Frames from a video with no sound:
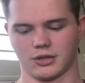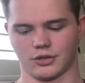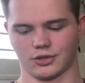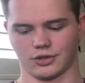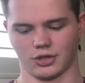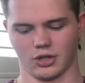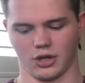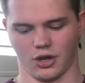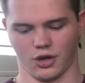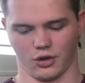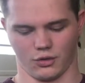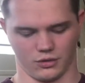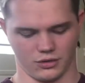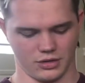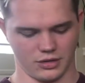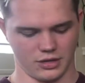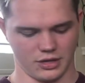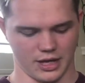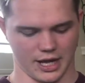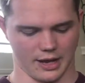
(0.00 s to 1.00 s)
So
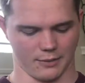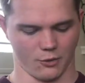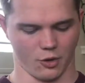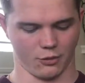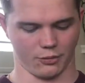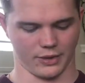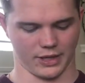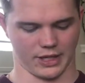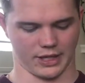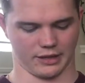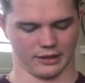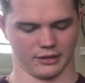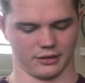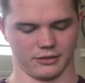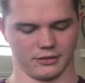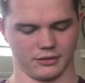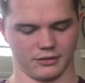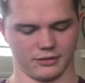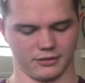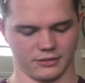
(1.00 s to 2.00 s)
I'm hoping
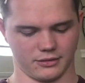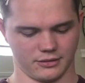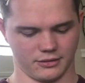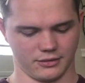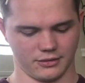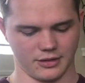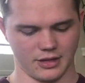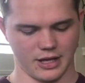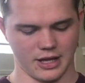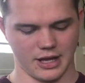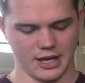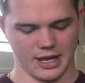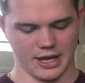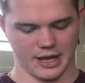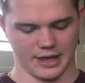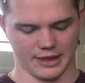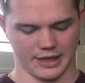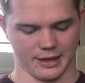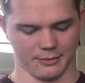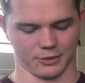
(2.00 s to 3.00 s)

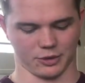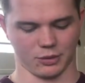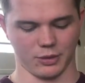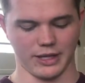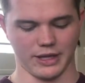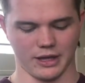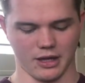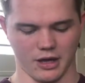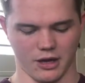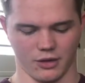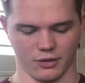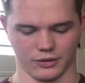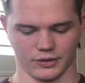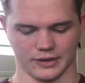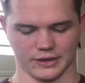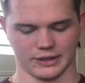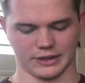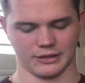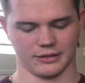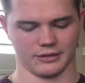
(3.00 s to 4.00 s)
that between
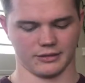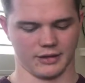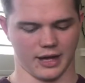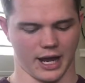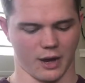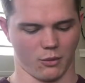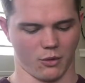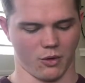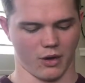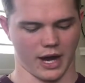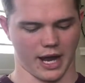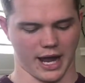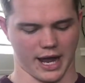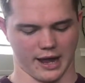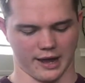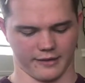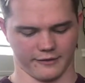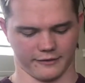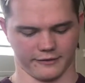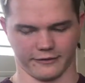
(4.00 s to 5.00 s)
those, I won't
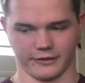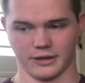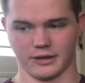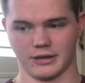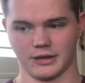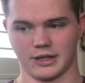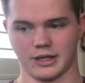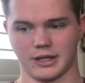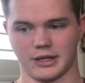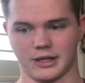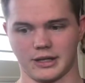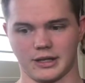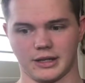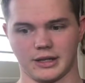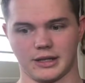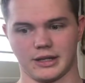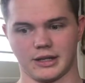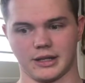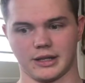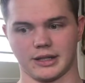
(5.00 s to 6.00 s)
have
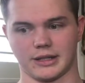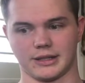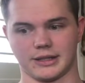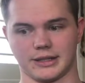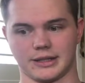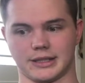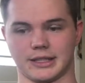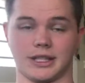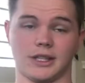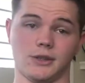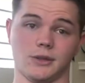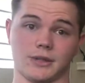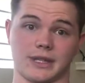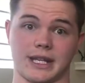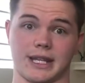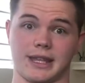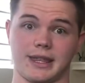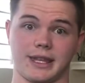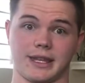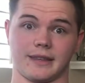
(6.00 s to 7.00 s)
to use
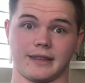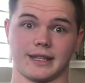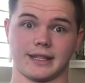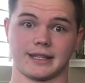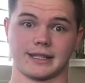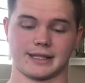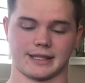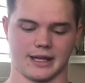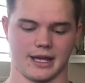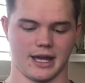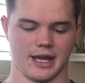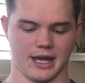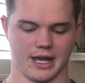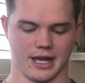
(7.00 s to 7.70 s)
anything that's